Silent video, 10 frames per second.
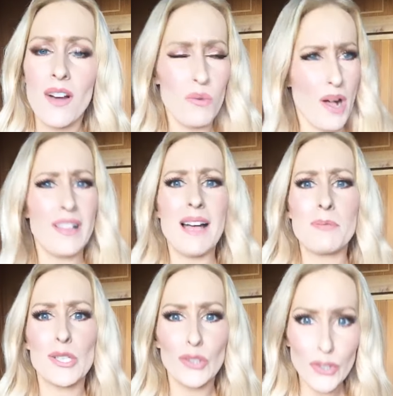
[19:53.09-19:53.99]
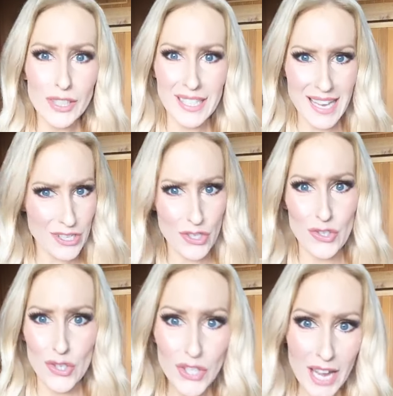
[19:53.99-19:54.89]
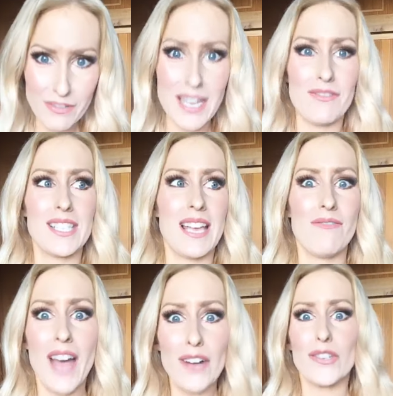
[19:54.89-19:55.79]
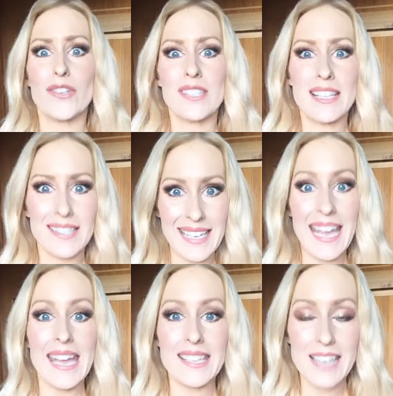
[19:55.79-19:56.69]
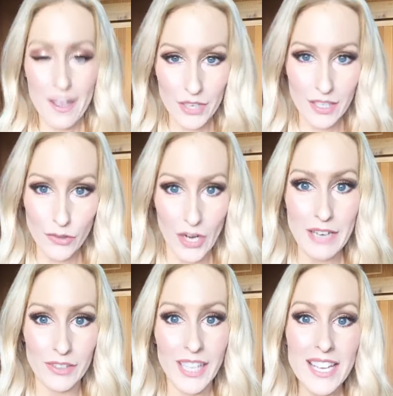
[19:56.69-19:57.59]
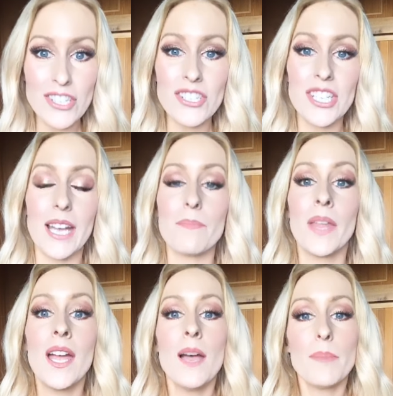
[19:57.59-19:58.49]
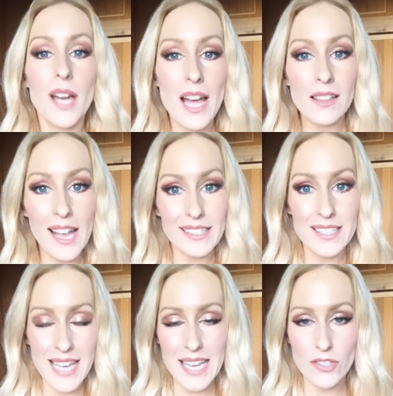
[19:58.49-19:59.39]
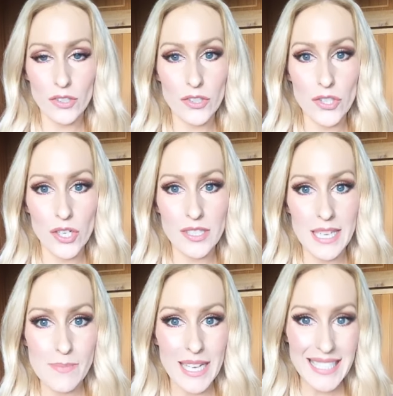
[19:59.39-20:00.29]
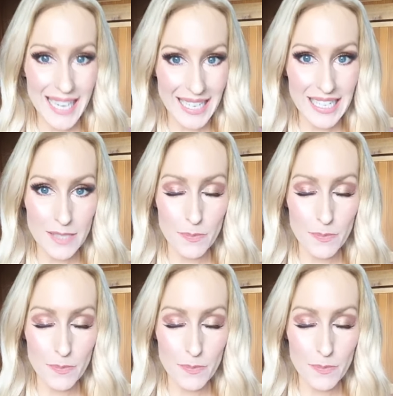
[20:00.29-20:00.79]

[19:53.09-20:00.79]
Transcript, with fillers: well, absolutely, yes, you do have to have the same values. That's key to having a great relationship. But I like to take Dr. John Demartini's